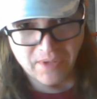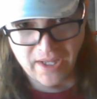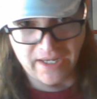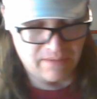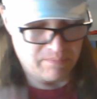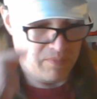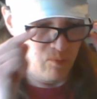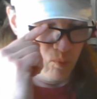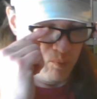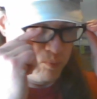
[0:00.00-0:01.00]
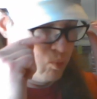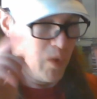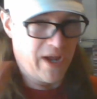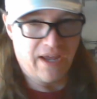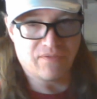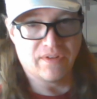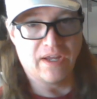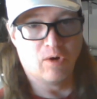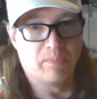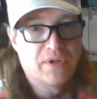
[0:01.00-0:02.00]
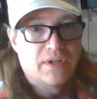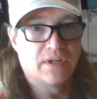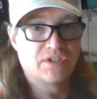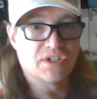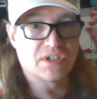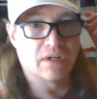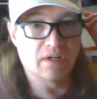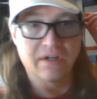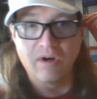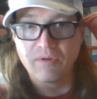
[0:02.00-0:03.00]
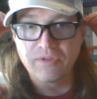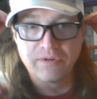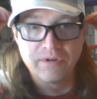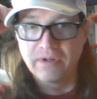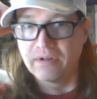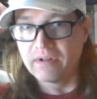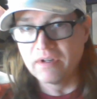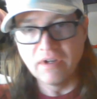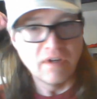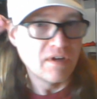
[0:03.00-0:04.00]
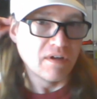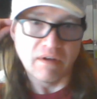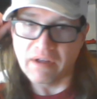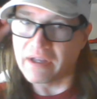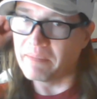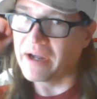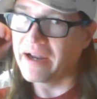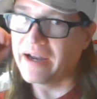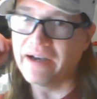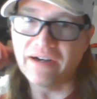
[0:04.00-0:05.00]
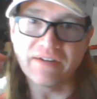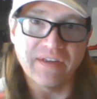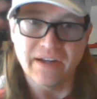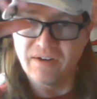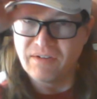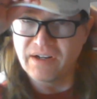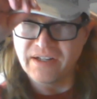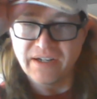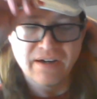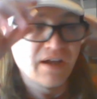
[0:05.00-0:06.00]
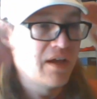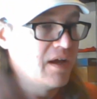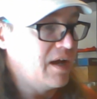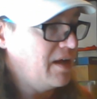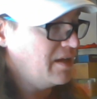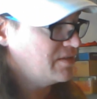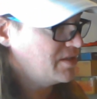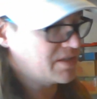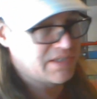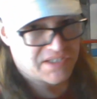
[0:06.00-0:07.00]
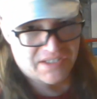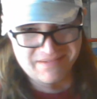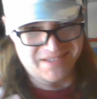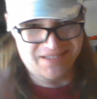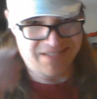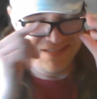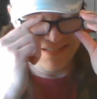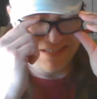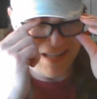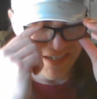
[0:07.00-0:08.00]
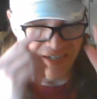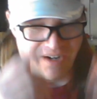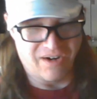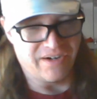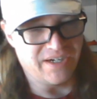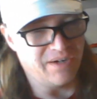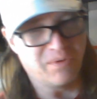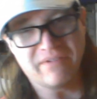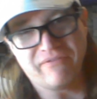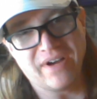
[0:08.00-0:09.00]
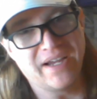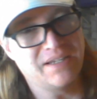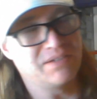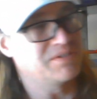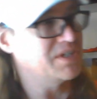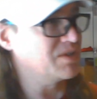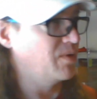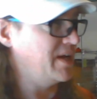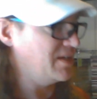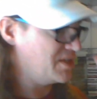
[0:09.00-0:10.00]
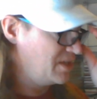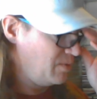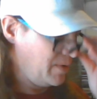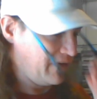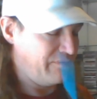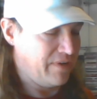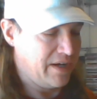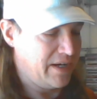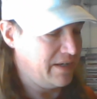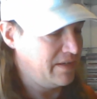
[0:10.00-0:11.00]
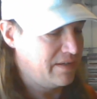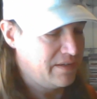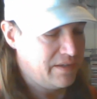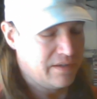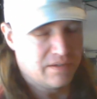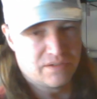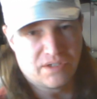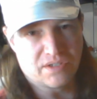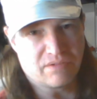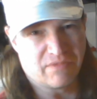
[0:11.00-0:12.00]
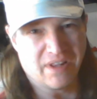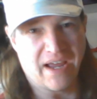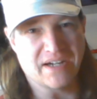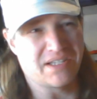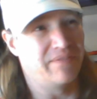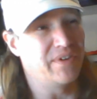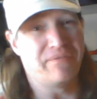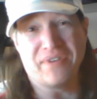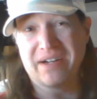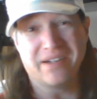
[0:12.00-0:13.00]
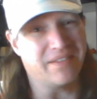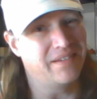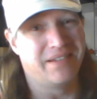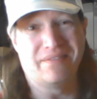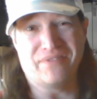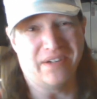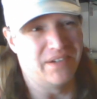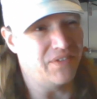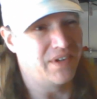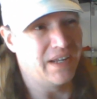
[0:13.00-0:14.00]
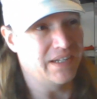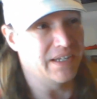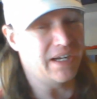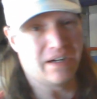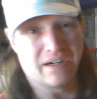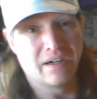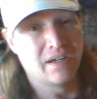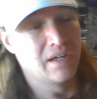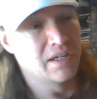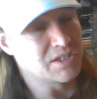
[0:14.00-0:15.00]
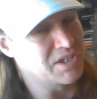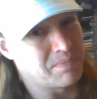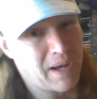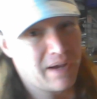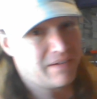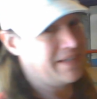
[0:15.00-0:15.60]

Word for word: late, but way after they opened, just to go through and got my hair thing going on there. Uh, just to not in a hurry, don't want to fight, just going out to see what we could find, you know, just relaxing. Didn't find nothing, didn't find nothing. I didn't care. just about